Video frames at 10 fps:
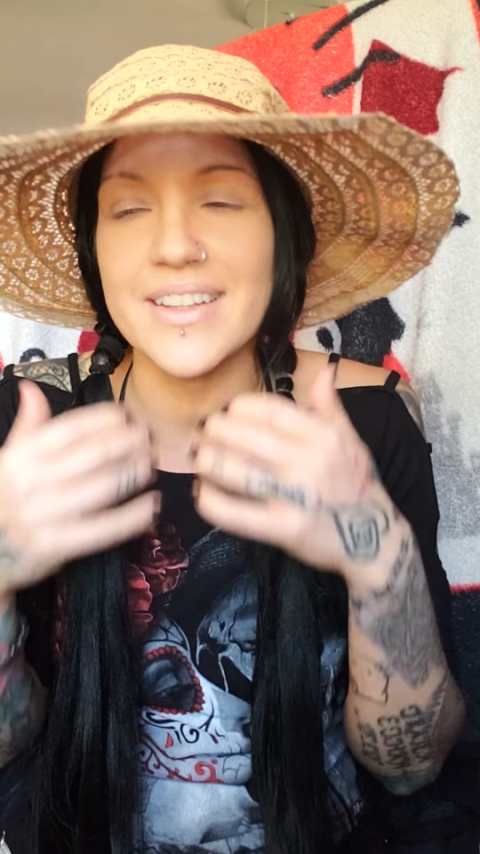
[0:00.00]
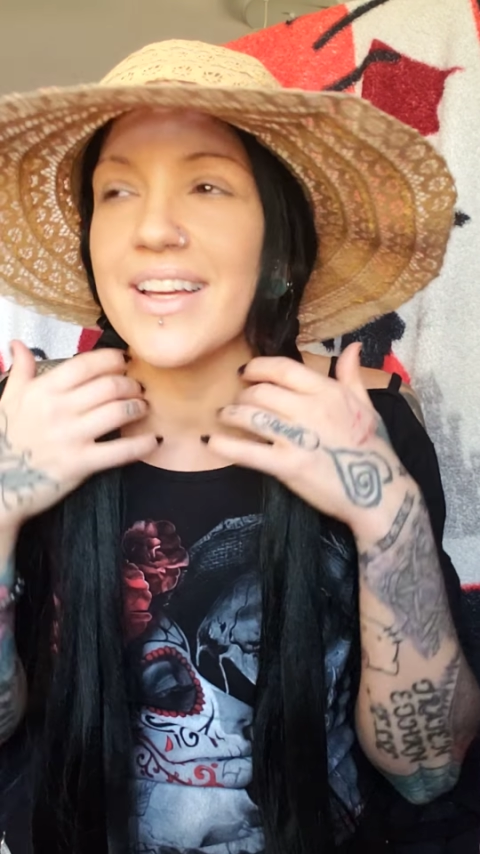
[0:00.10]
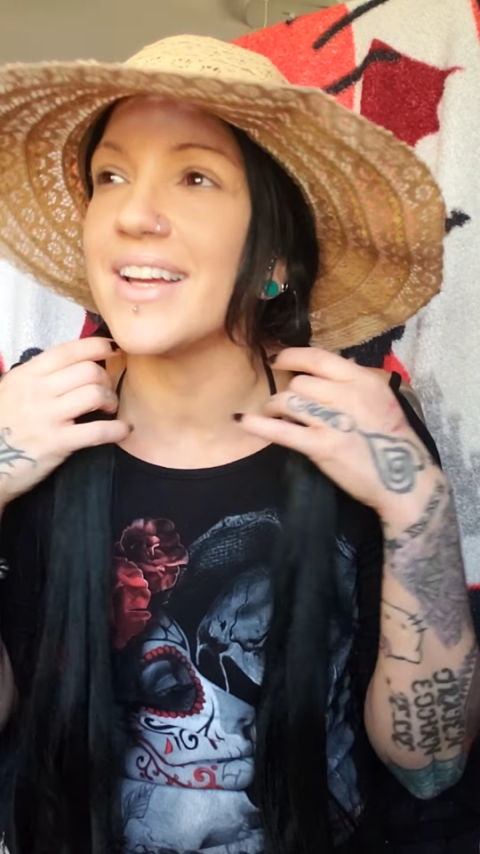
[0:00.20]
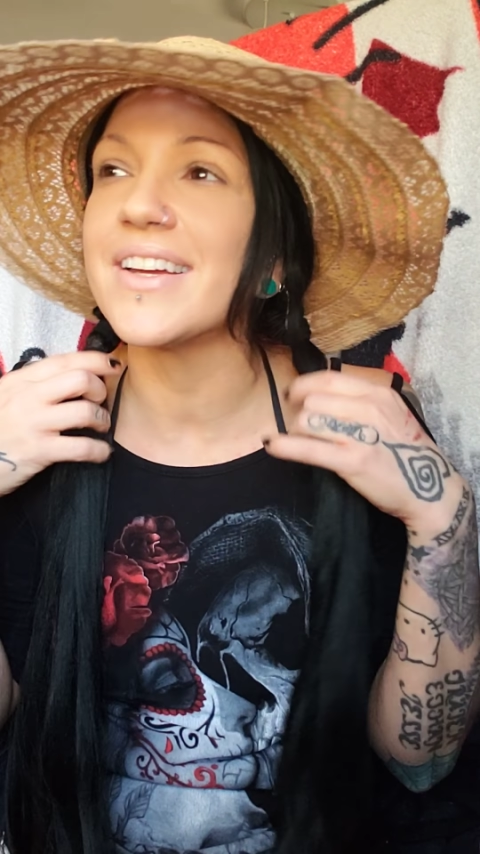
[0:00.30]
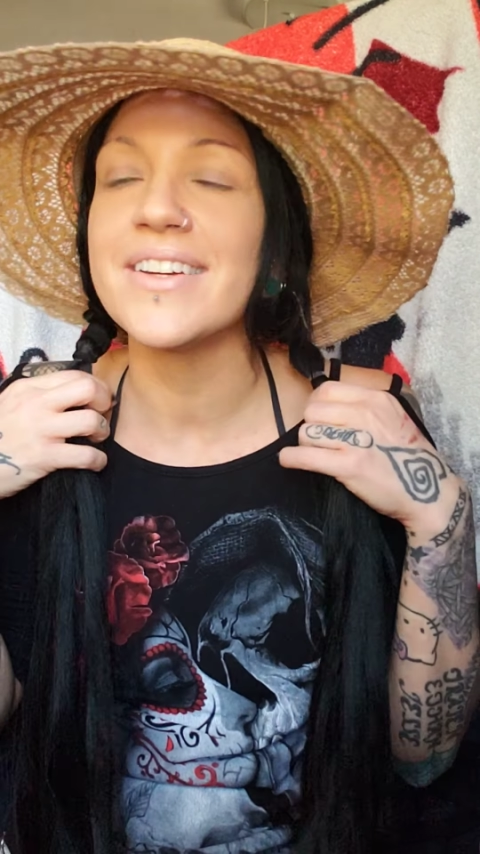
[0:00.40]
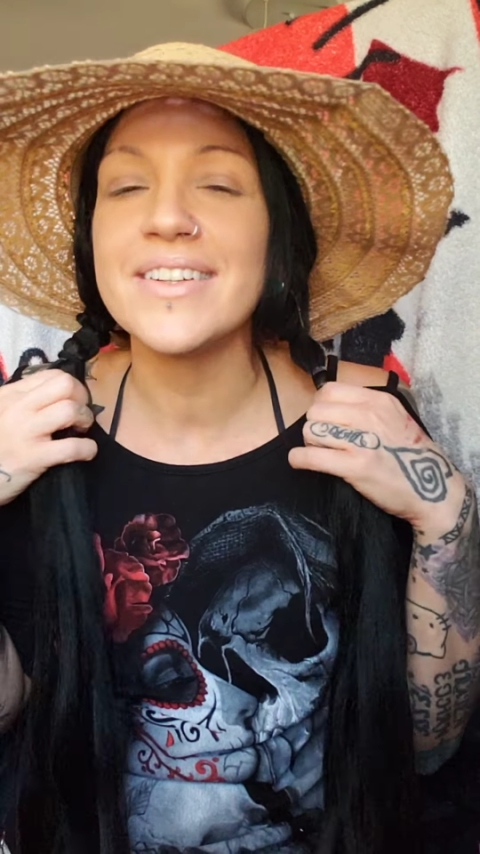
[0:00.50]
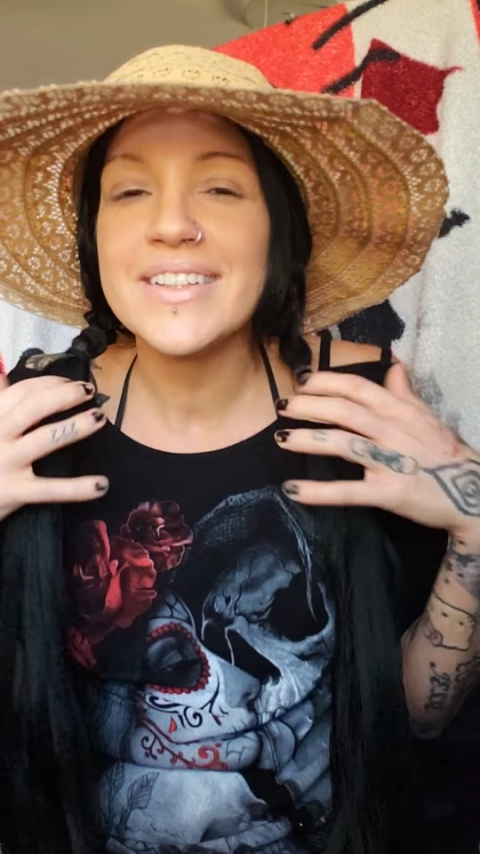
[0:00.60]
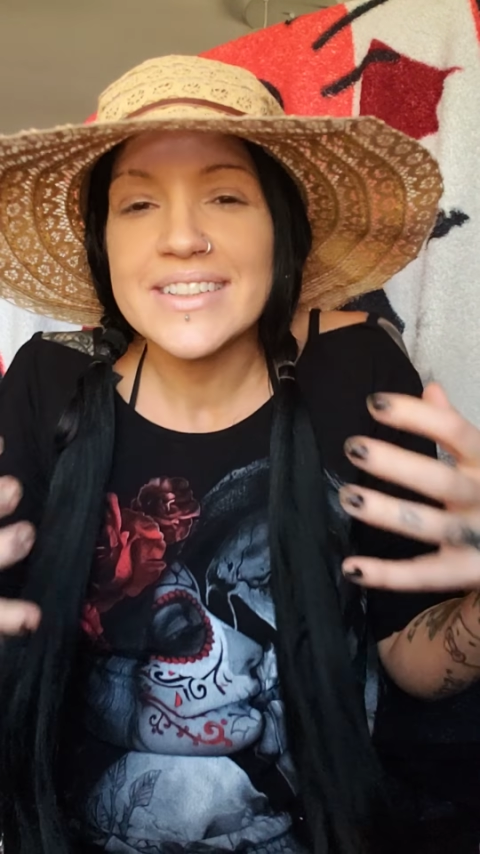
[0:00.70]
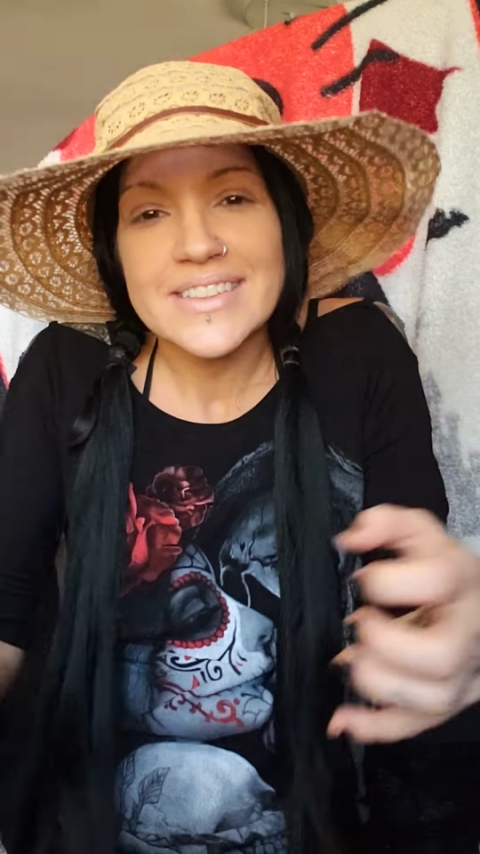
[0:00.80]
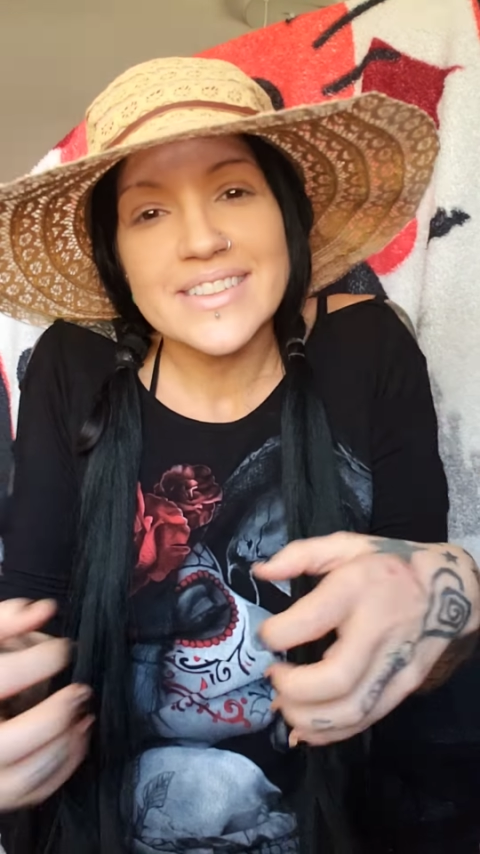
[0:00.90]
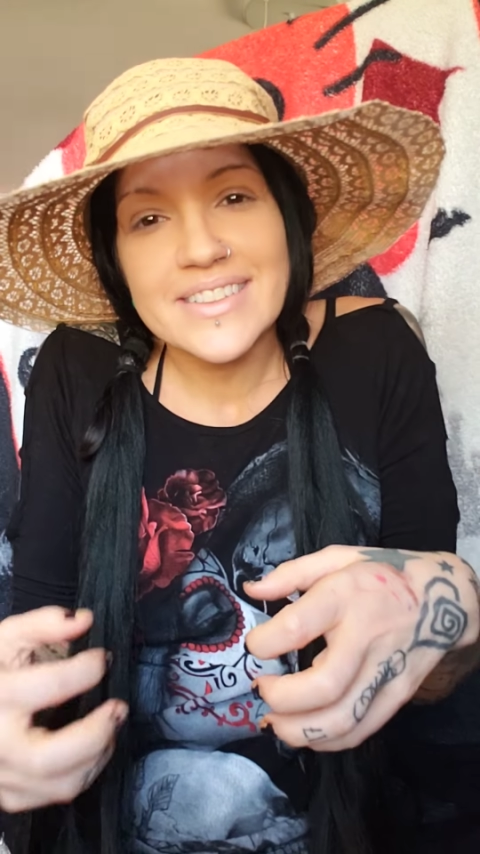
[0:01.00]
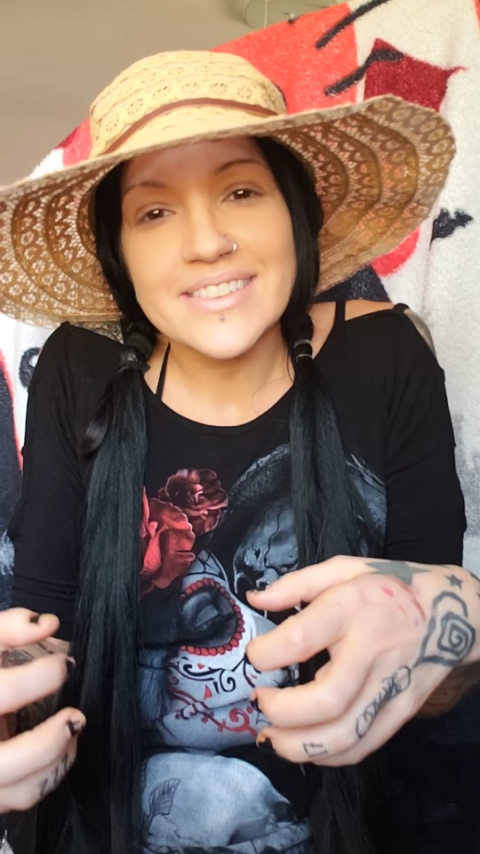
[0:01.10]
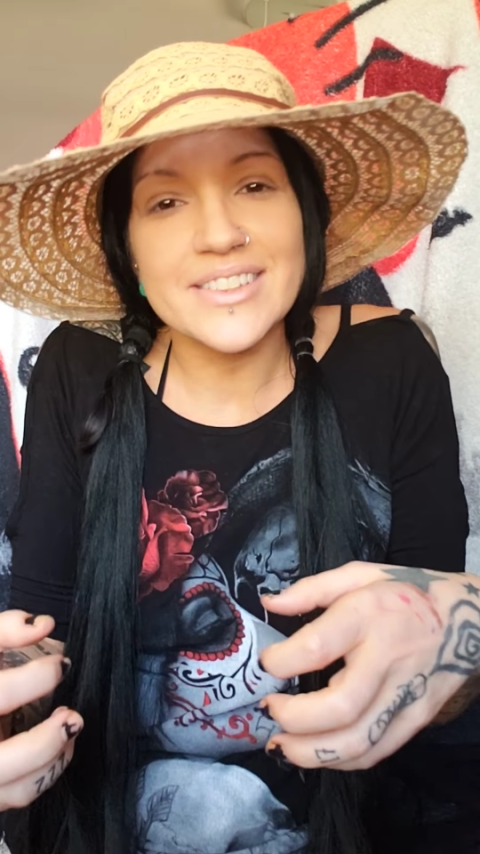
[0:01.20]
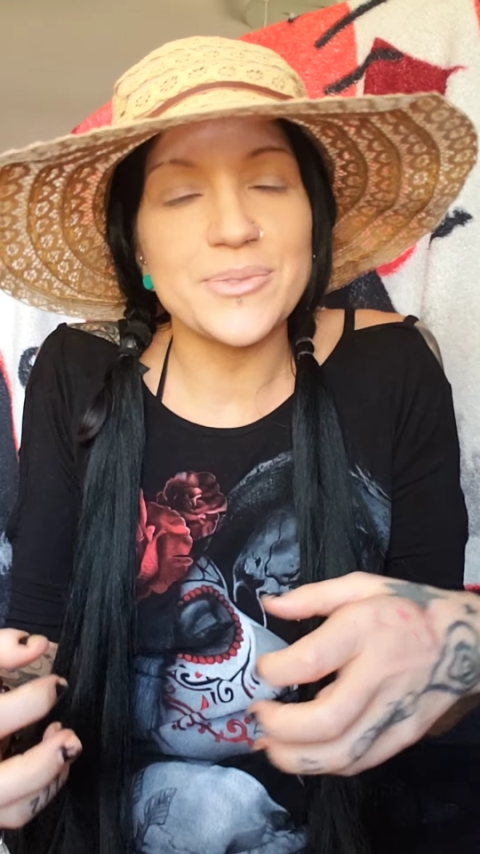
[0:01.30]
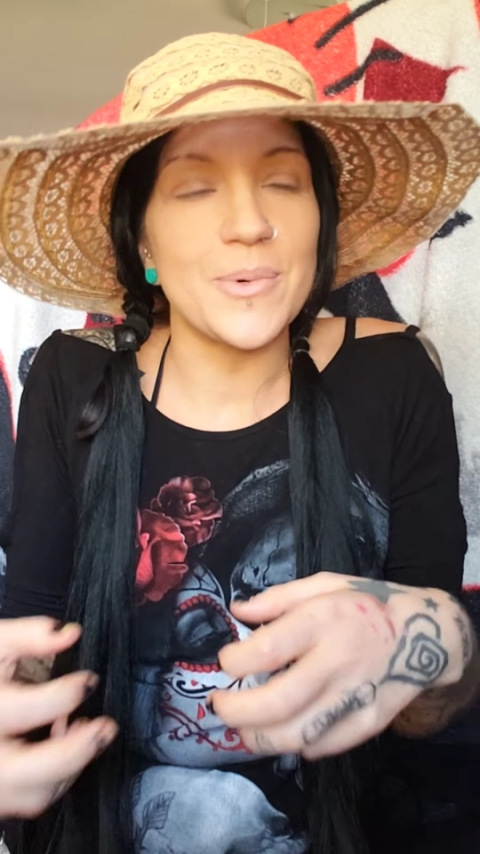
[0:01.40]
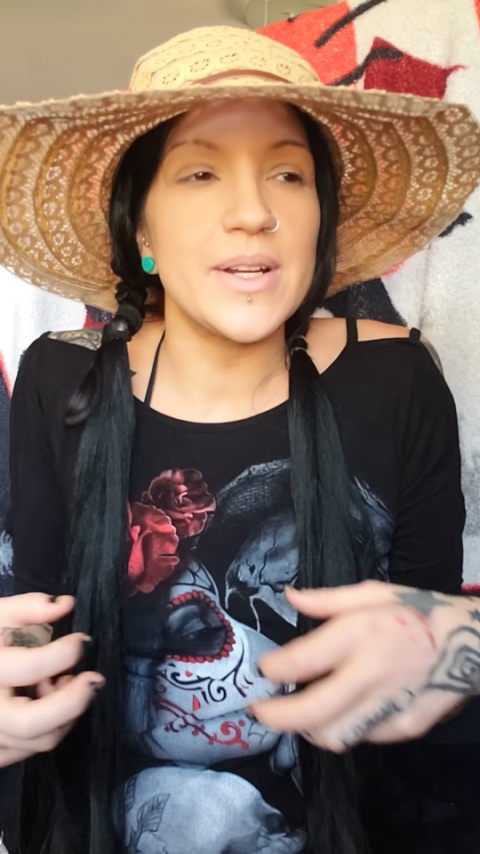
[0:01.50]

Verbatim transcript: Like, just